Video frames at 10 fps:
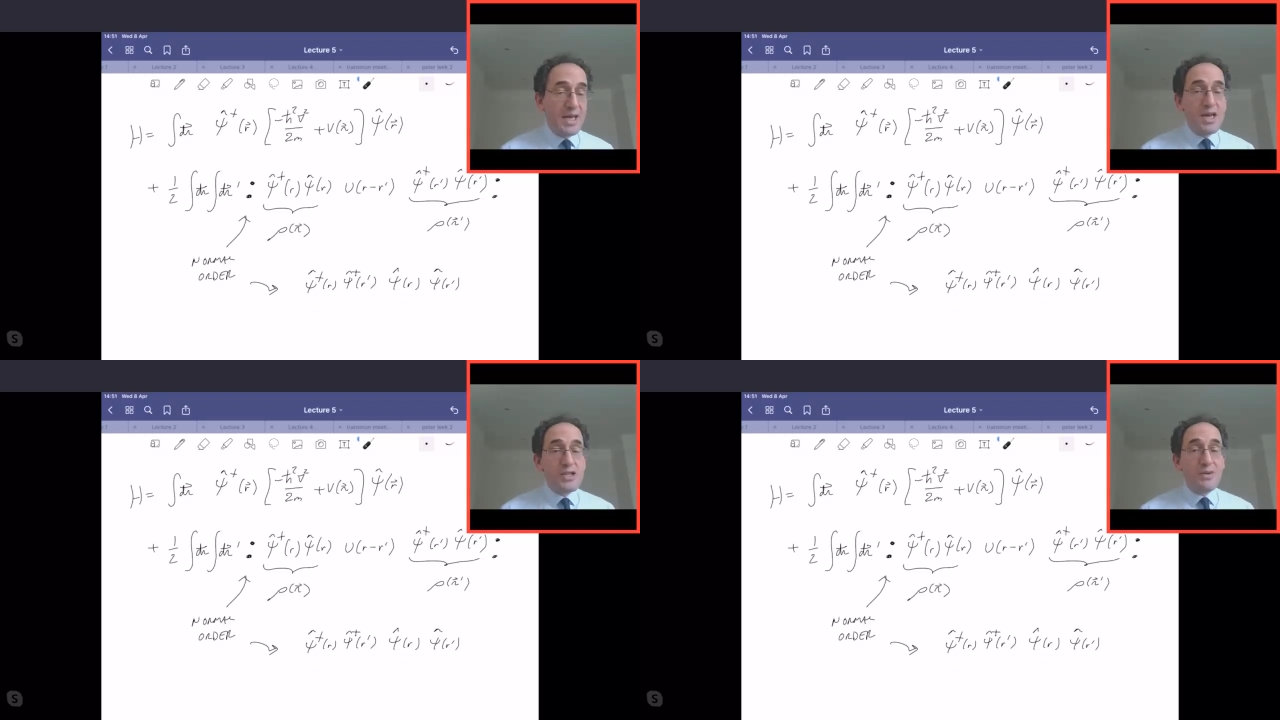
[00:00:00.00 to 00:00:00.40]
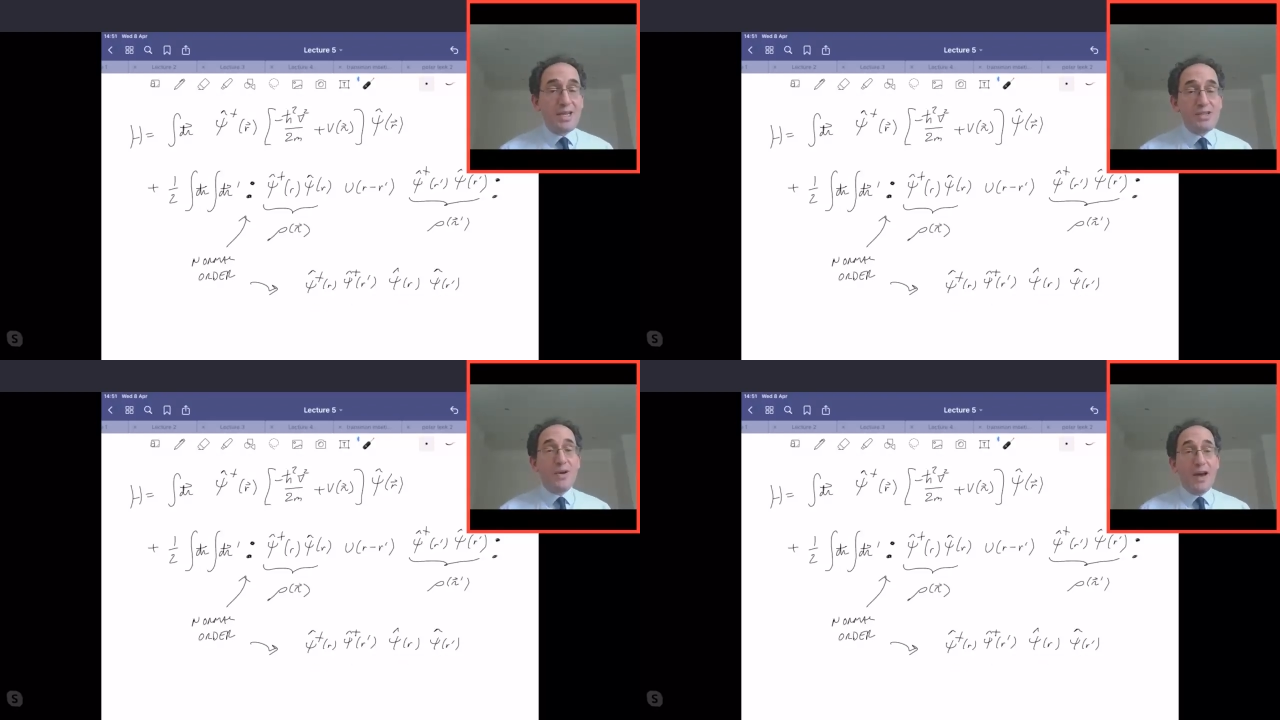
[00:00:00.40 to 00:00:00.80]
So
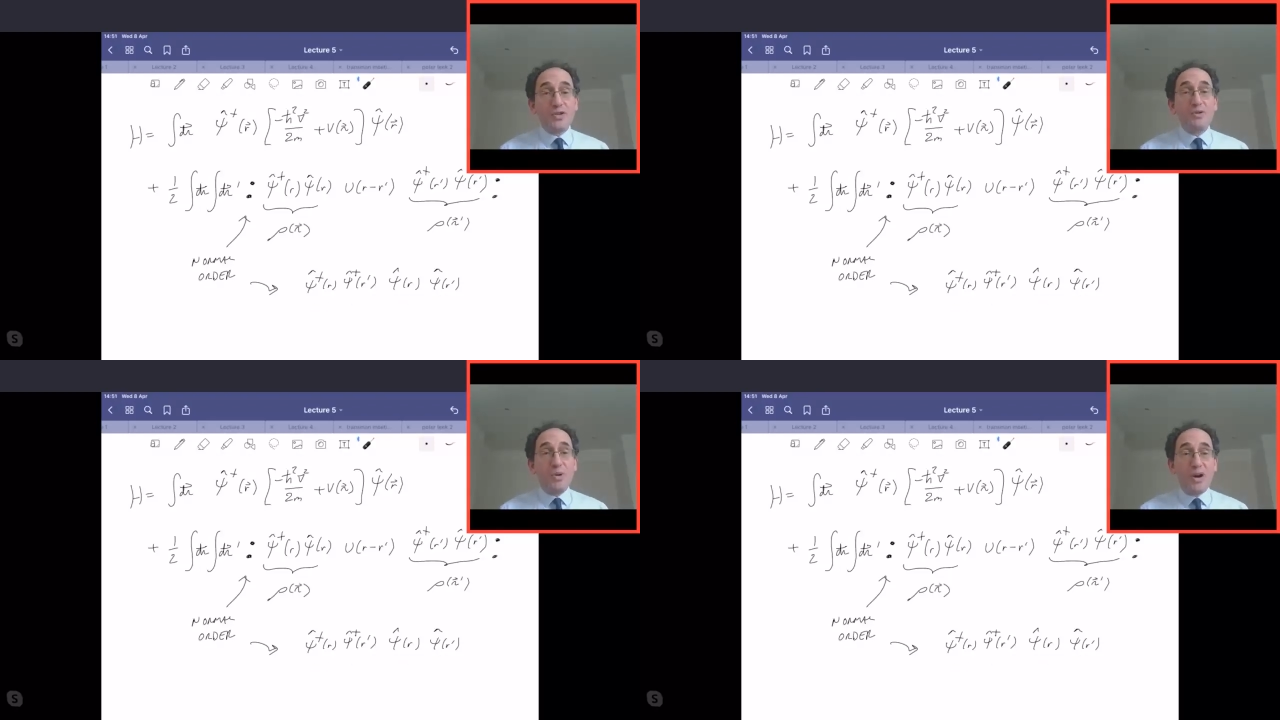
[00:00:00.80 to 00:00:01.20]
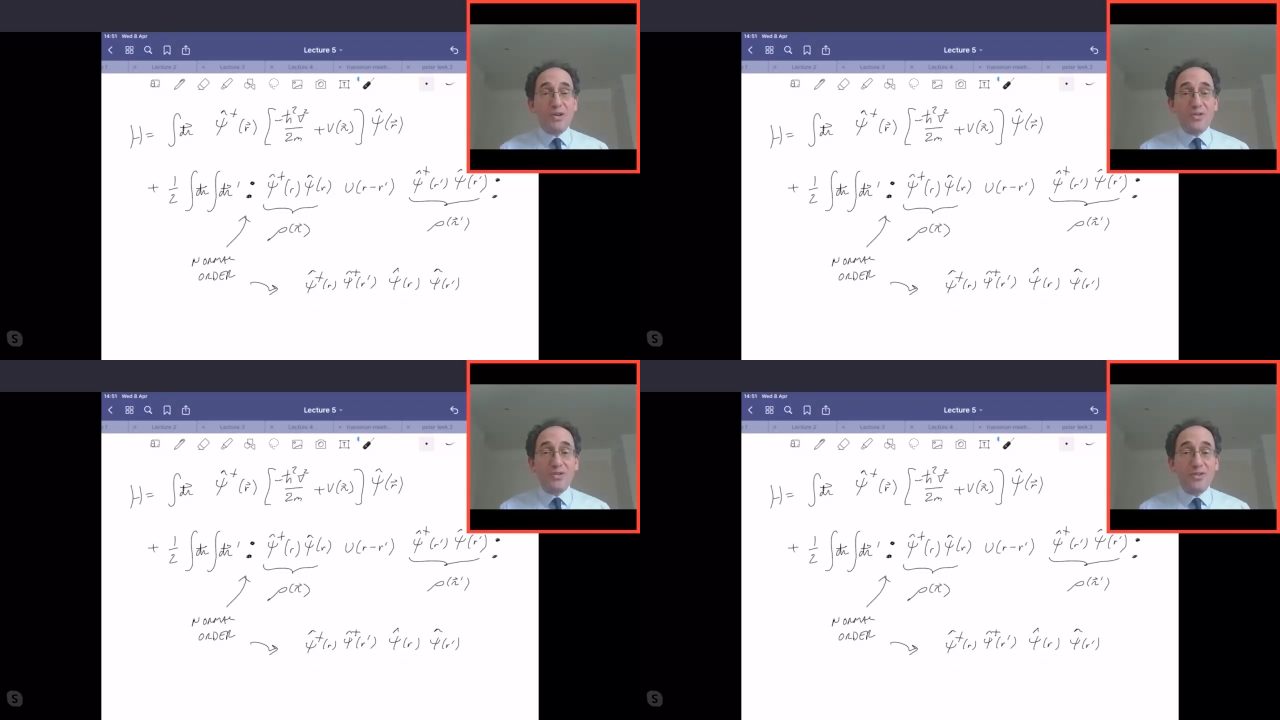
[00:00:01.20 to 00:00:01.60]
unless you have two
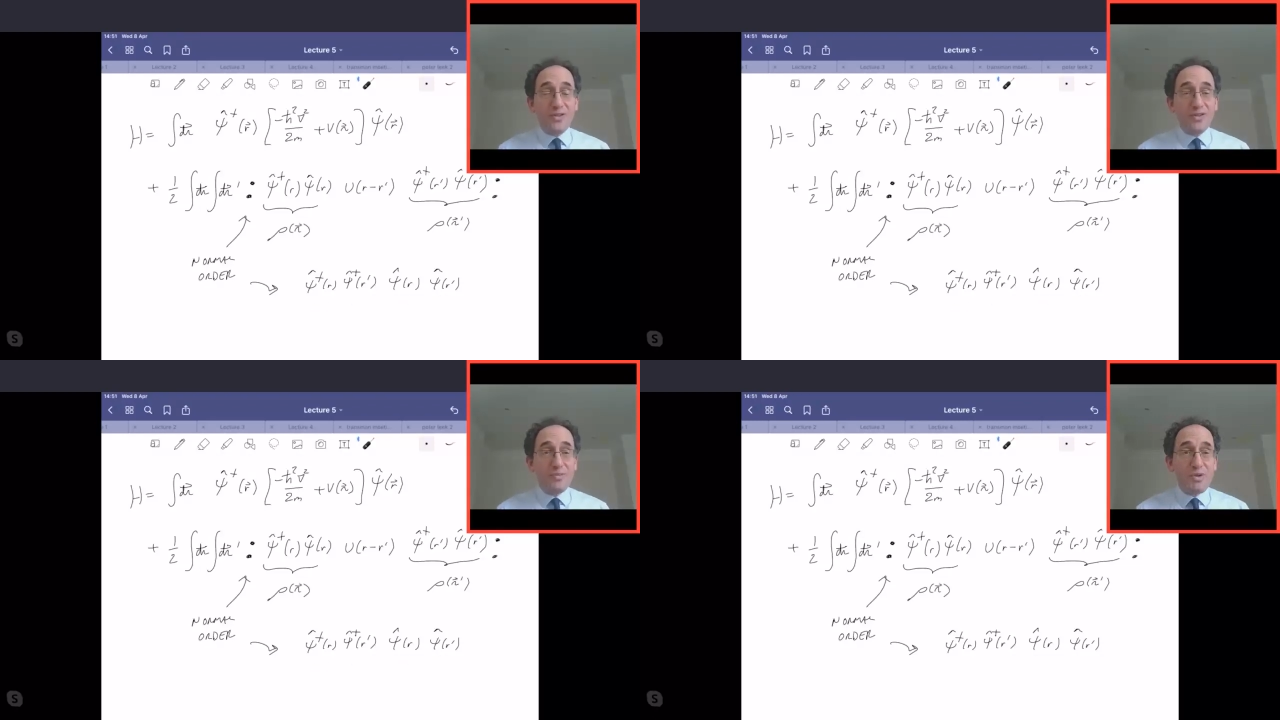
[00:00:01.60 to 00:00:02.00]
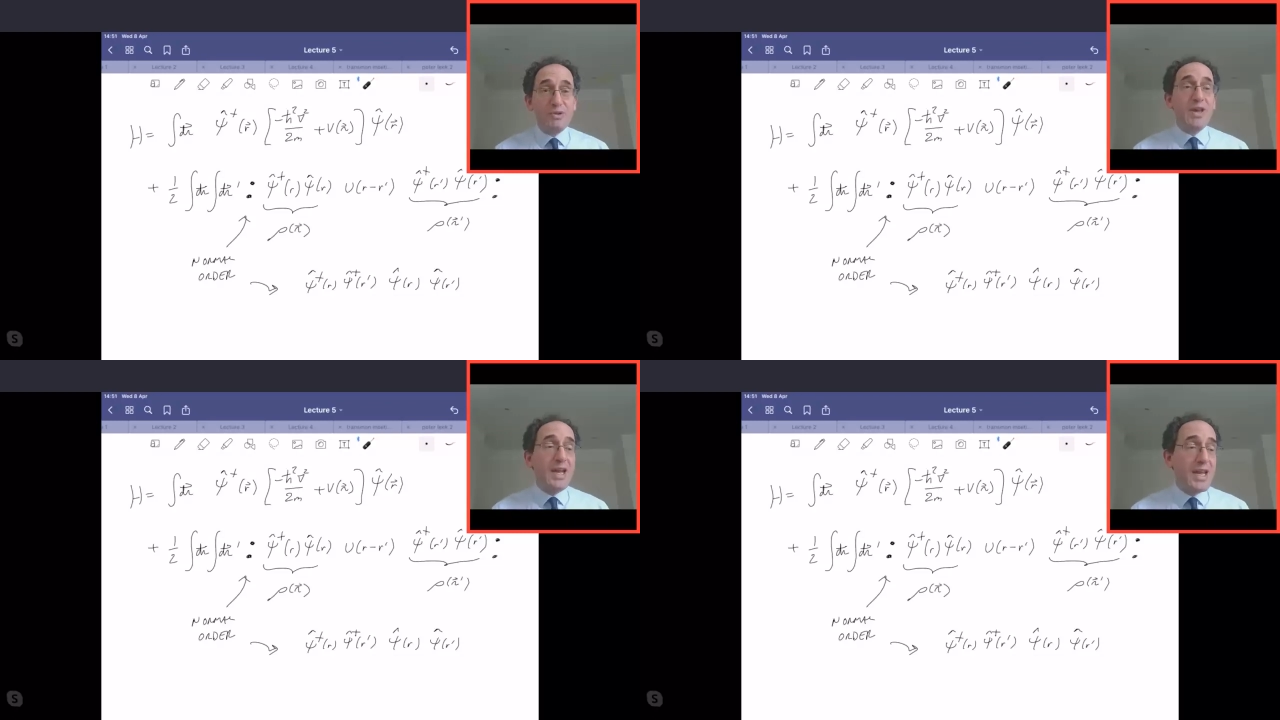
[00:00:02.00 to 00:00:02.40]
particles in the system, you
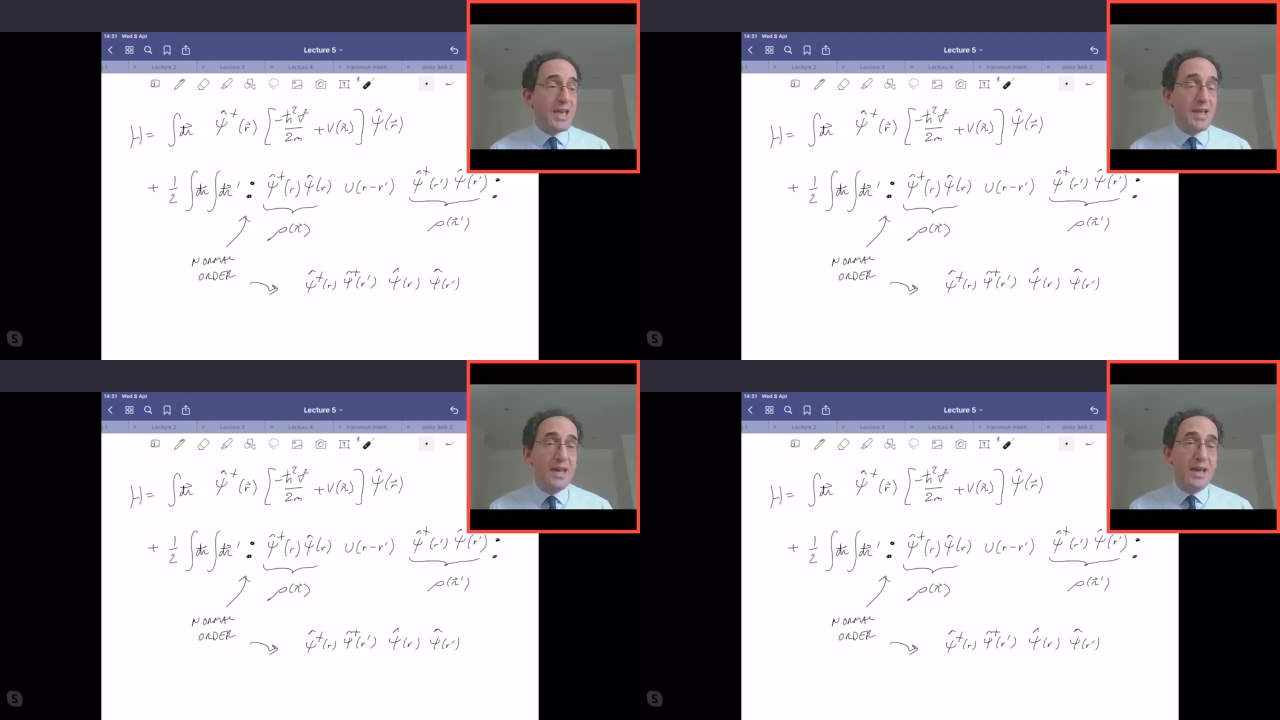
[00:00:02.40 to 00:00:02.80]
don't get any